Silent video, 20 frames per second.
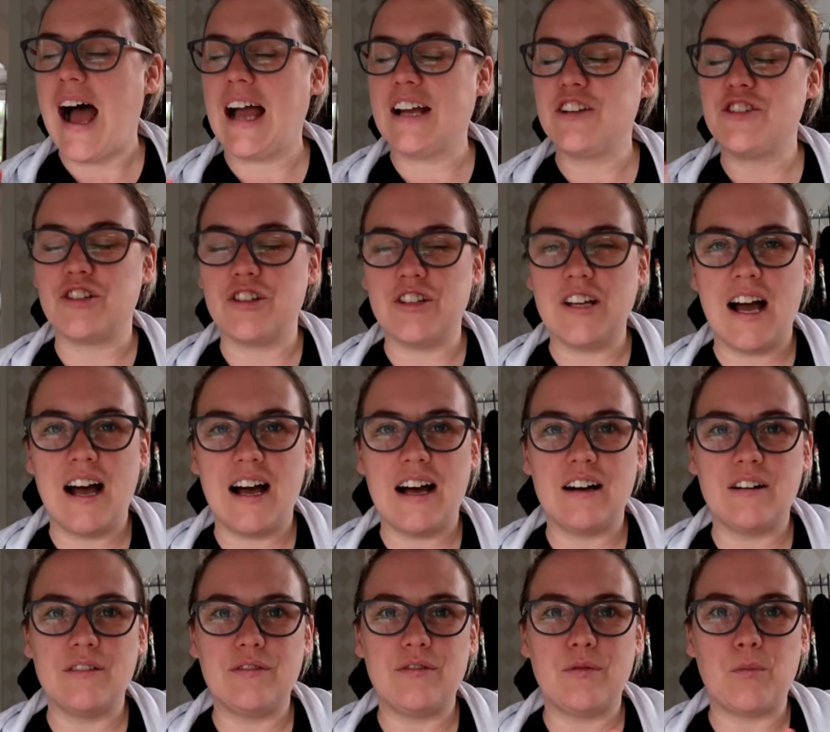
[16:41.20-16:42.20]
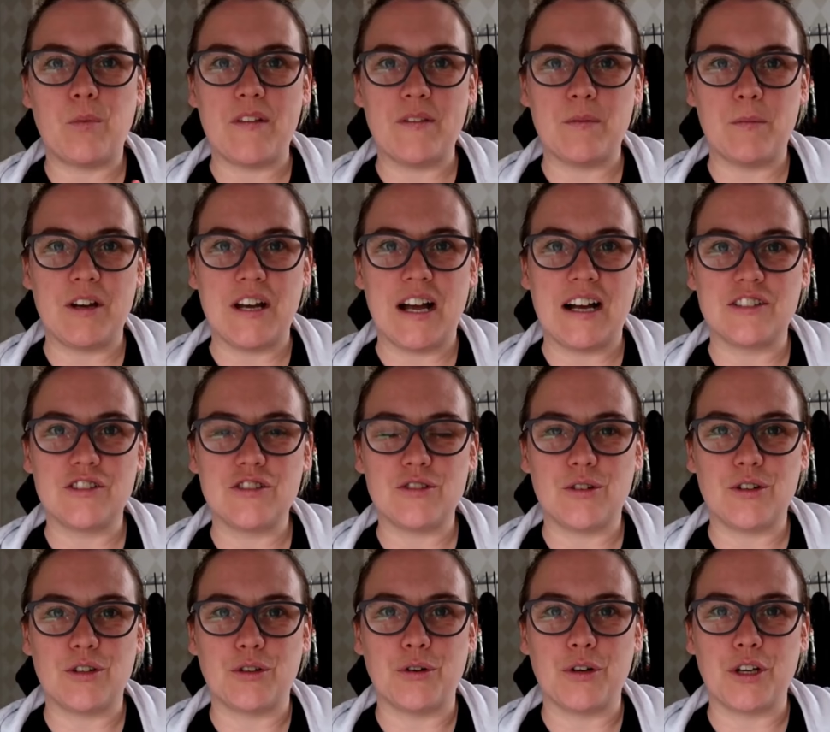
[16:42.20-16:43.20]
I do have When the Moon Hatched
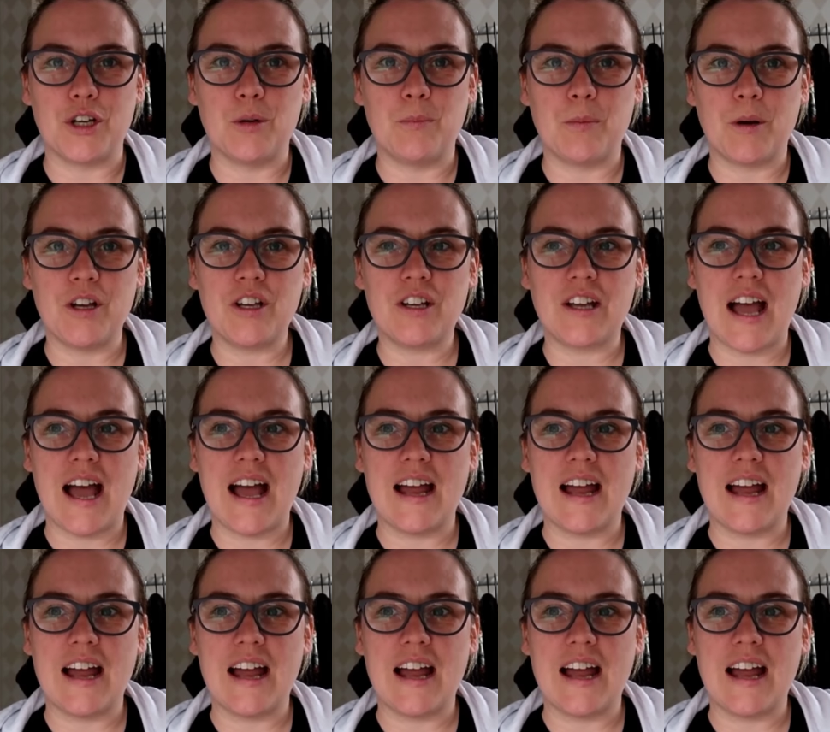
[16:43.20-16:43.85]
on audiobook.